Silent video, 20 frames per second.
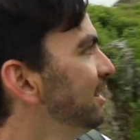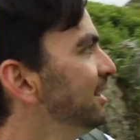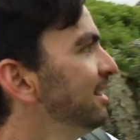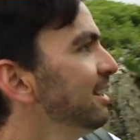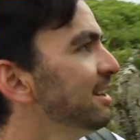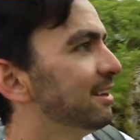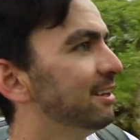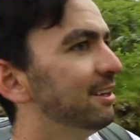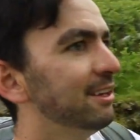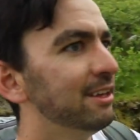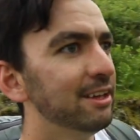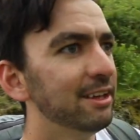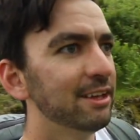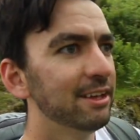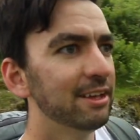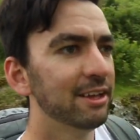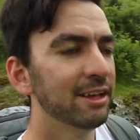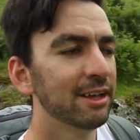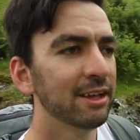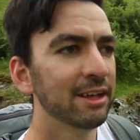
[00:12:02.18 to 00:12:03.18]
yeah,
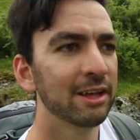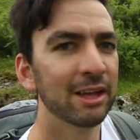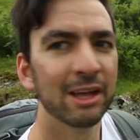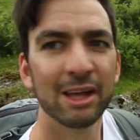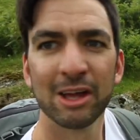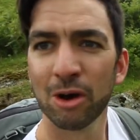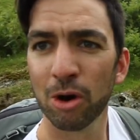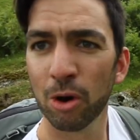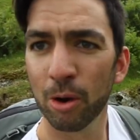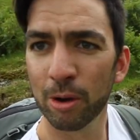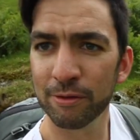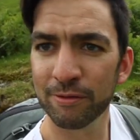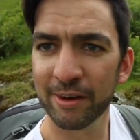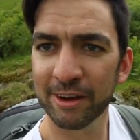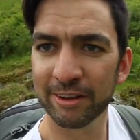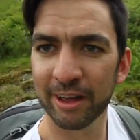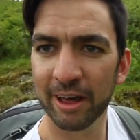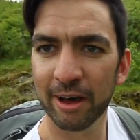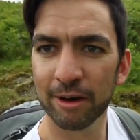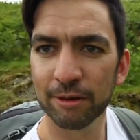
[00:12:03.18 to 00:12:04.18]
hope you
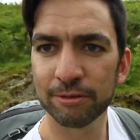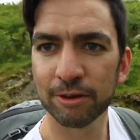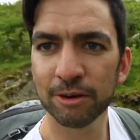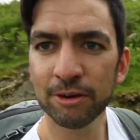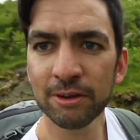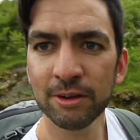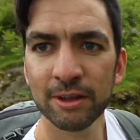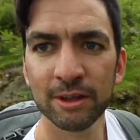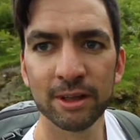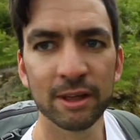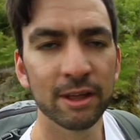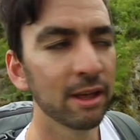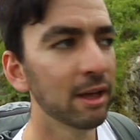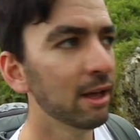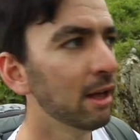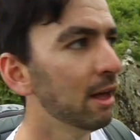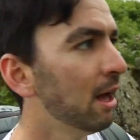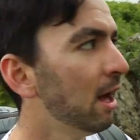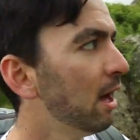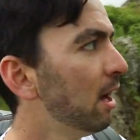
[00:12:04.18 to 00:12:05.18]
found it helpful.
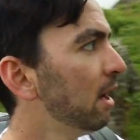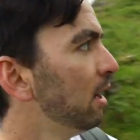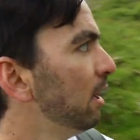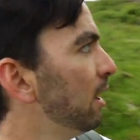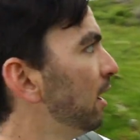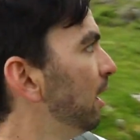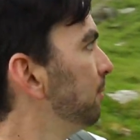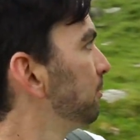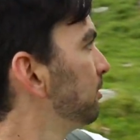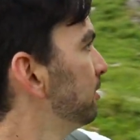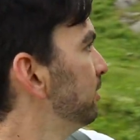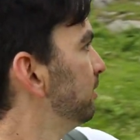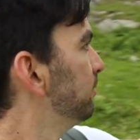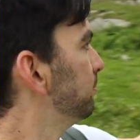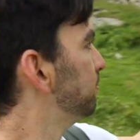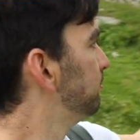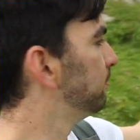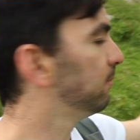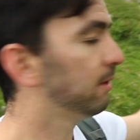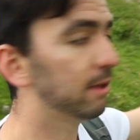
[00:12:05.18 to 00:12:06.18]
I'm
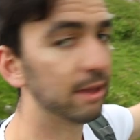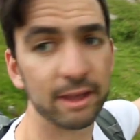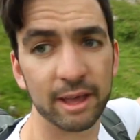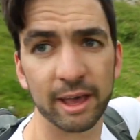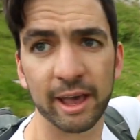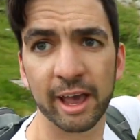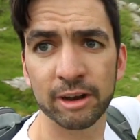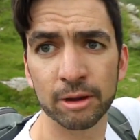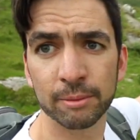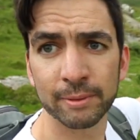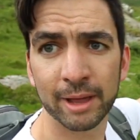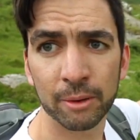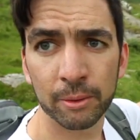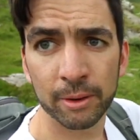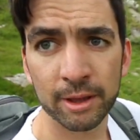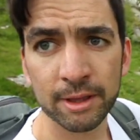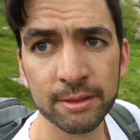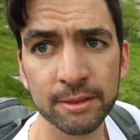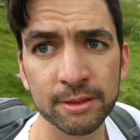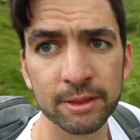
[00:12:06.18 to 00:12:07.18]
gonna head up that
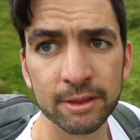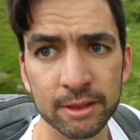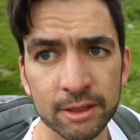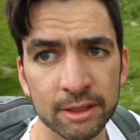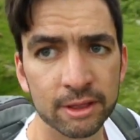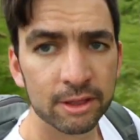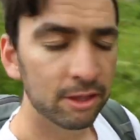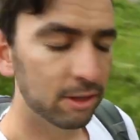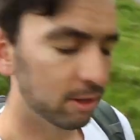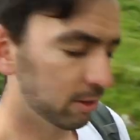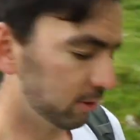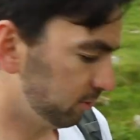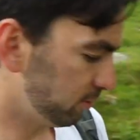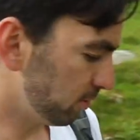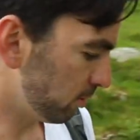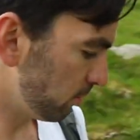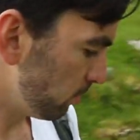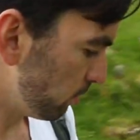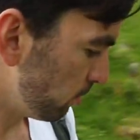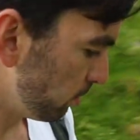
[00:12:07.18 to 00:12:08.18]
way.
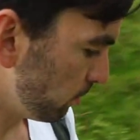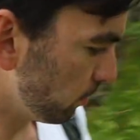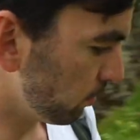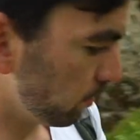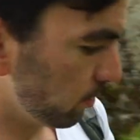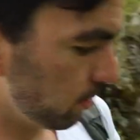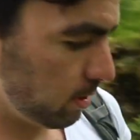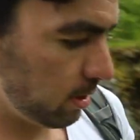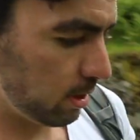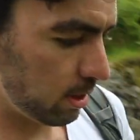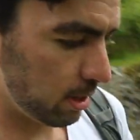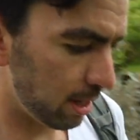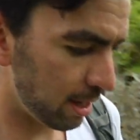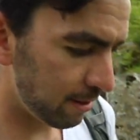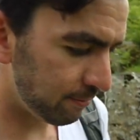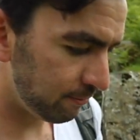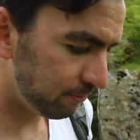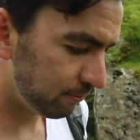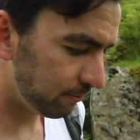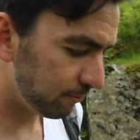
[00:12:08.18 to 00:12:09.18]
So
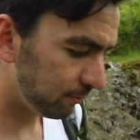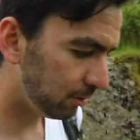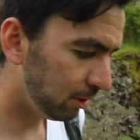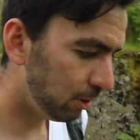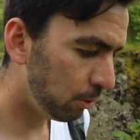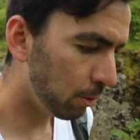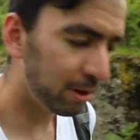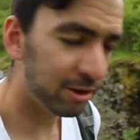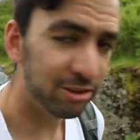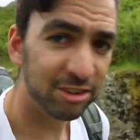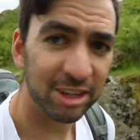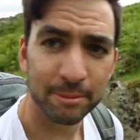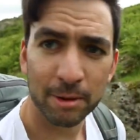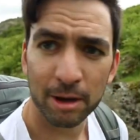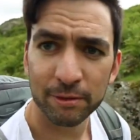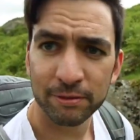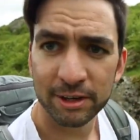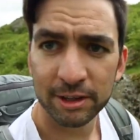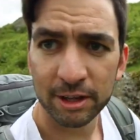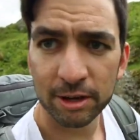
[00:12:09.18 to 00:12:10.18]
if you wanna see
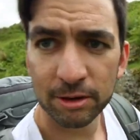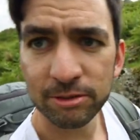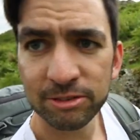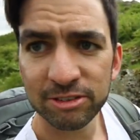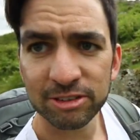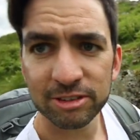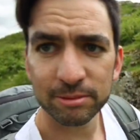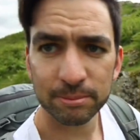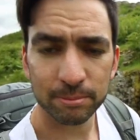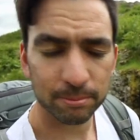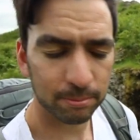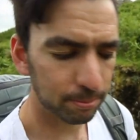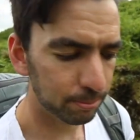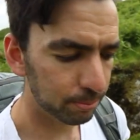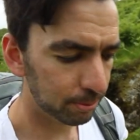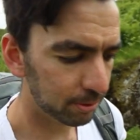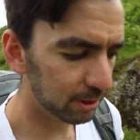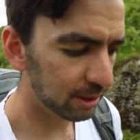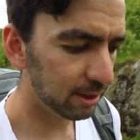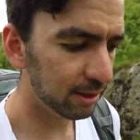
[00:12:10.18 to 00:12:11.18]
more videos,
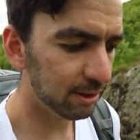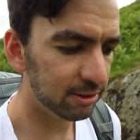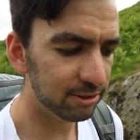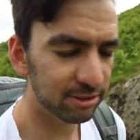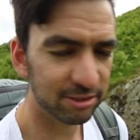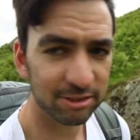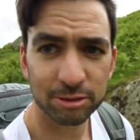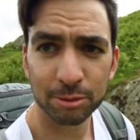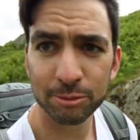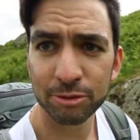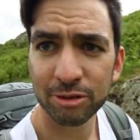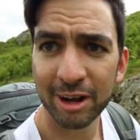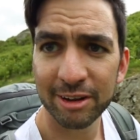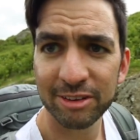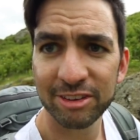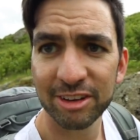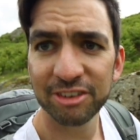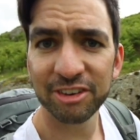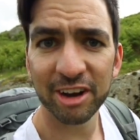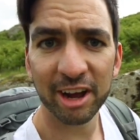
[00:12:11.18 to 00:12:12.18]
please
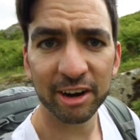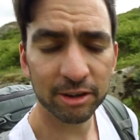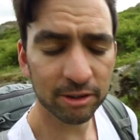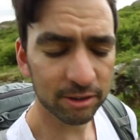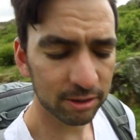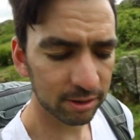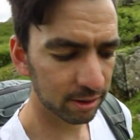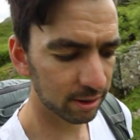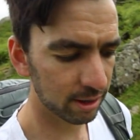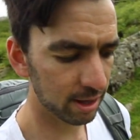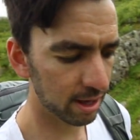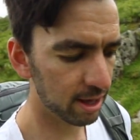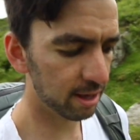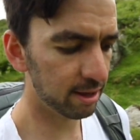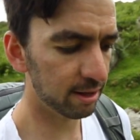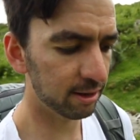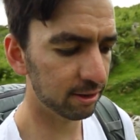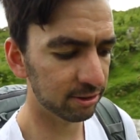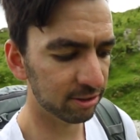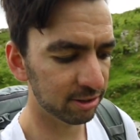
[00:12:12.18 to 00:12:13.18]
subscribe to the channel
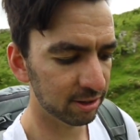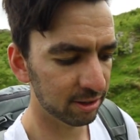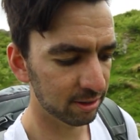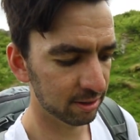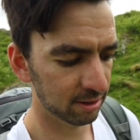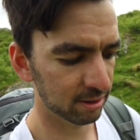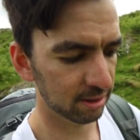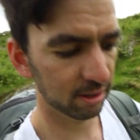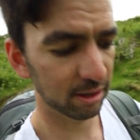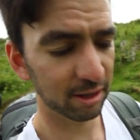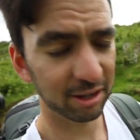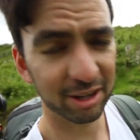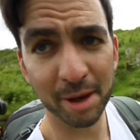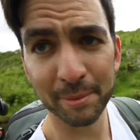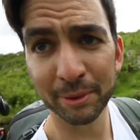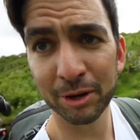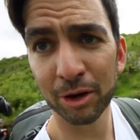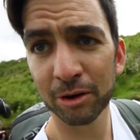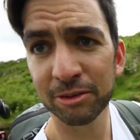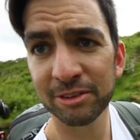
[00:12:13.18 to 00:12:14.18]
and
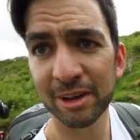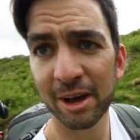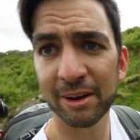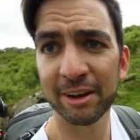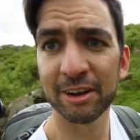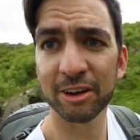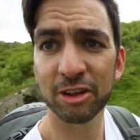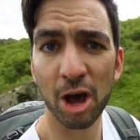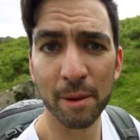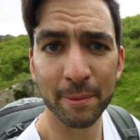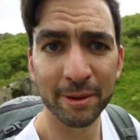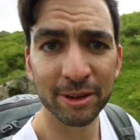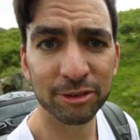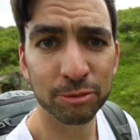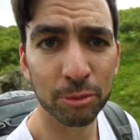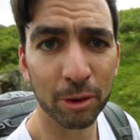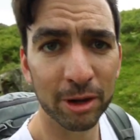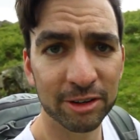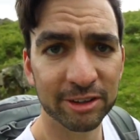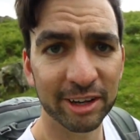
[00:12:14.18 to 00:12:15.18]
let me know down in the
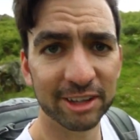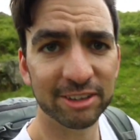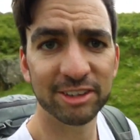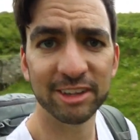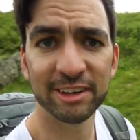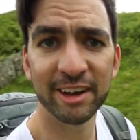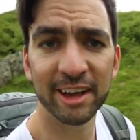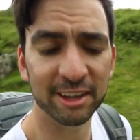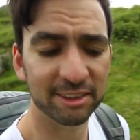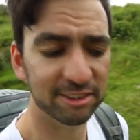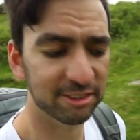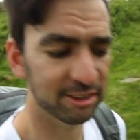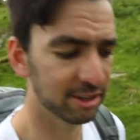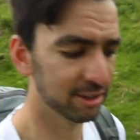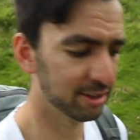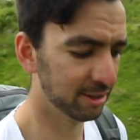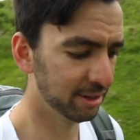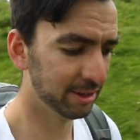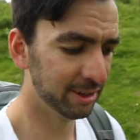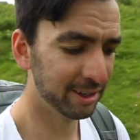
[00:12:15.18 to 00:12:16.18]
comments what you'd like to see next.
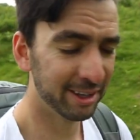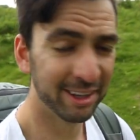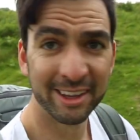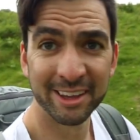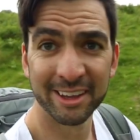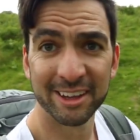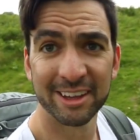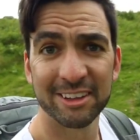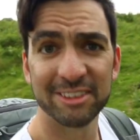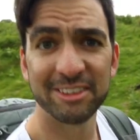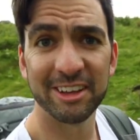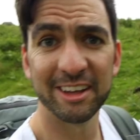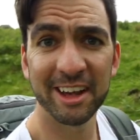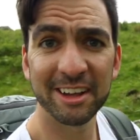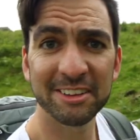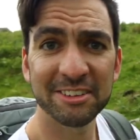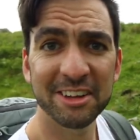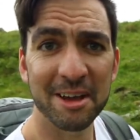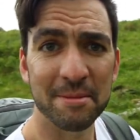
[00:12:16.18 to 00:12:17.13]
See you next